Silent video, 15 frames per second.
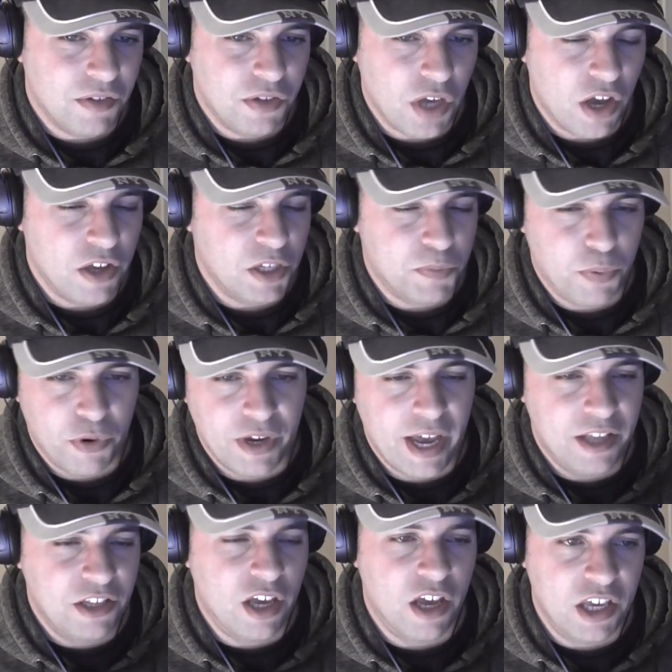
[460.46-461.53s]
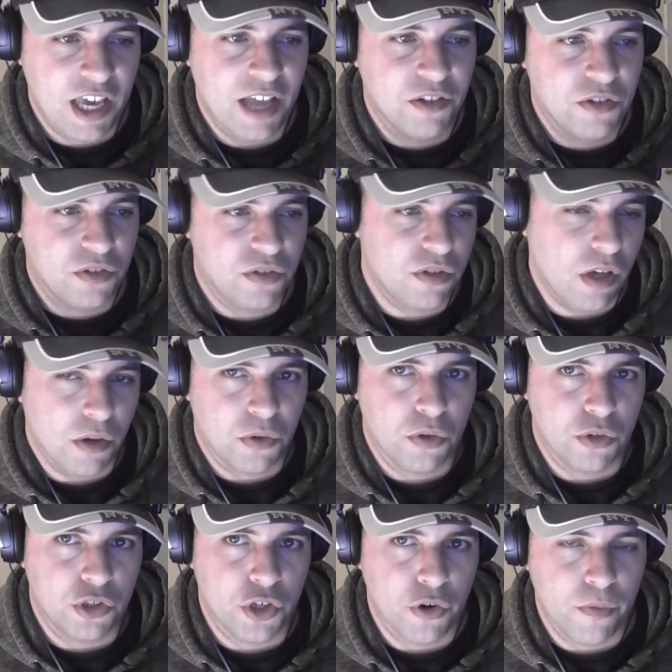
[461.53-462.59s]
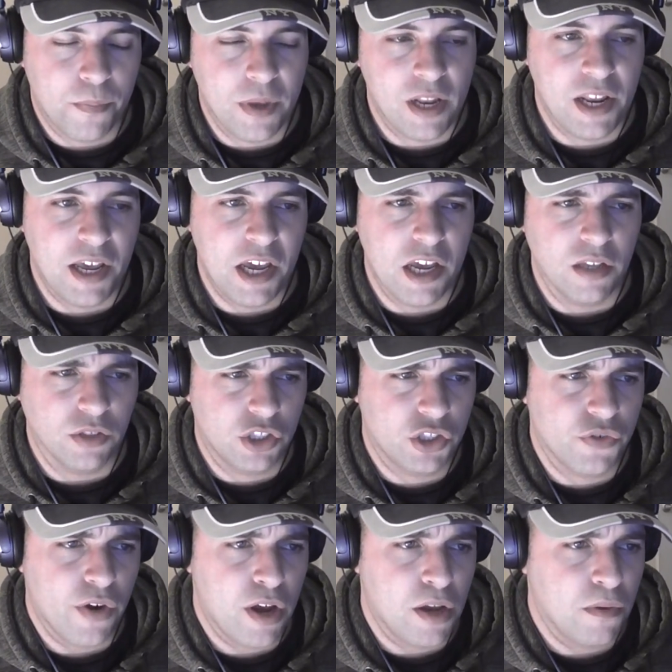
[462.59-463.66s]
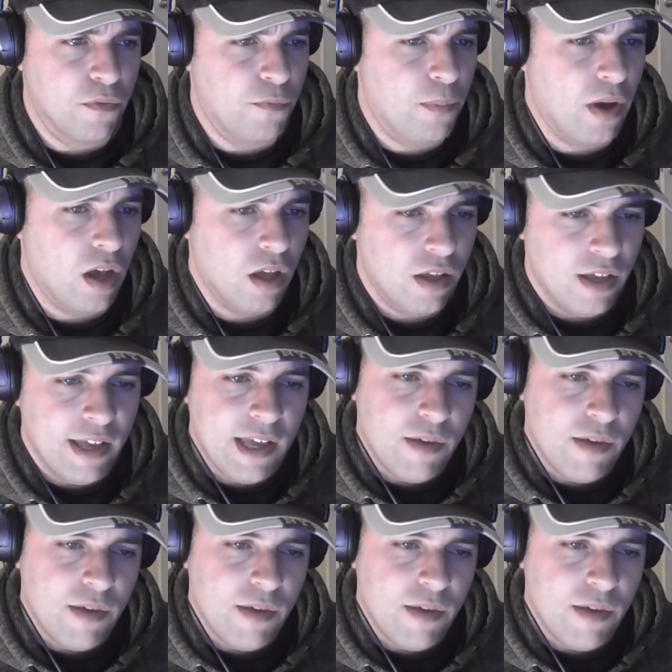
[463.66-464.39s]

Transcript: he's probably he had good durability and strength, but